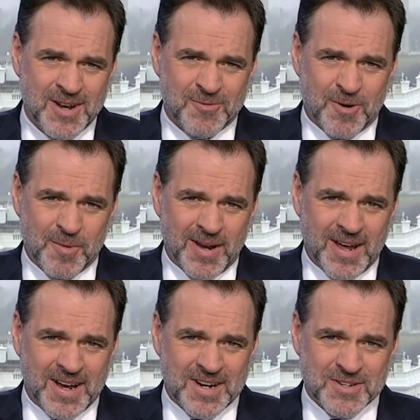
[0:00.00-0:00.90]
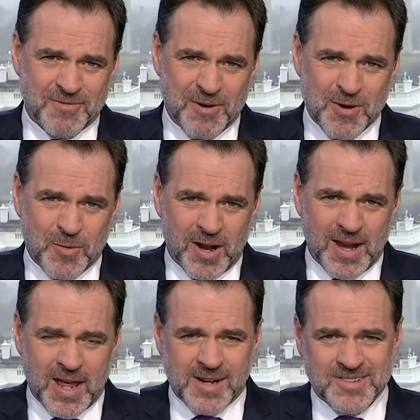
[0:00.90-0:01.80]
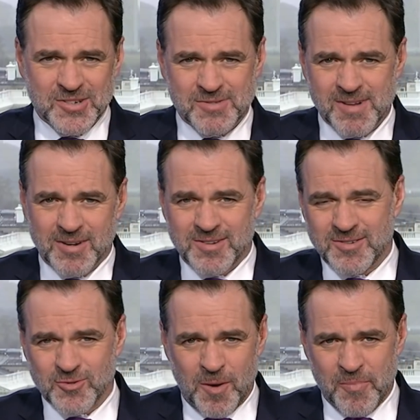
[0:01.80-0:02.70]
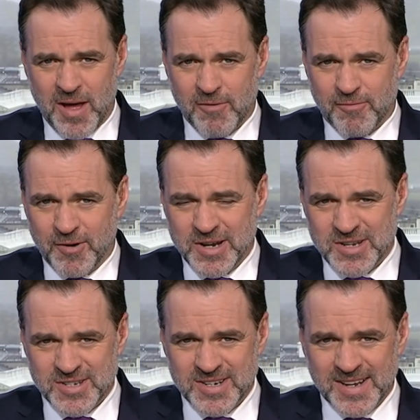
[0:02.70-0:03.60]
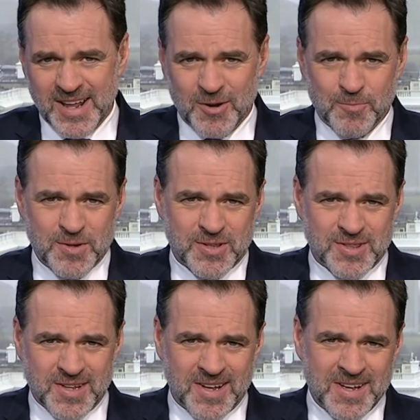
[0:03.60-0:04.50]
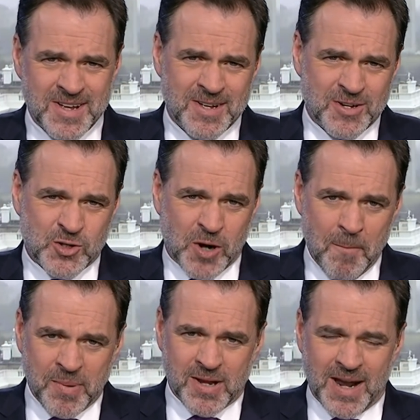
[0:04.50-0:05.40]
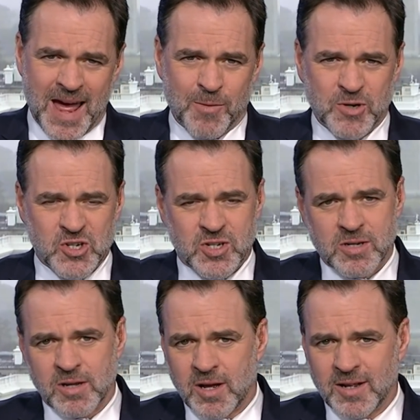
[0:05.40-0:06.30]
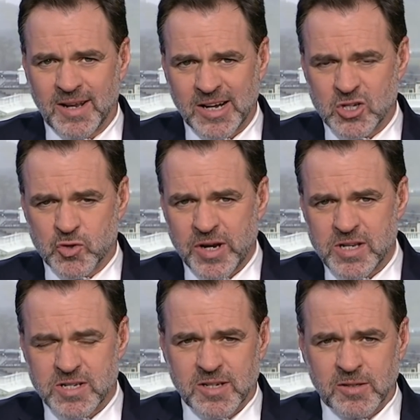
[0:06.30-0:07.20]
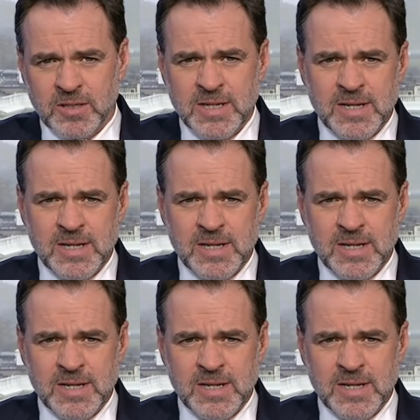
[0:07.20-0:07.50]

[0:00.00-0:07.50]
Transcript: Robert Lighthizer very quickly had to uh, drop that phrase and get on with uh, Trumpian language uh, like trade deal.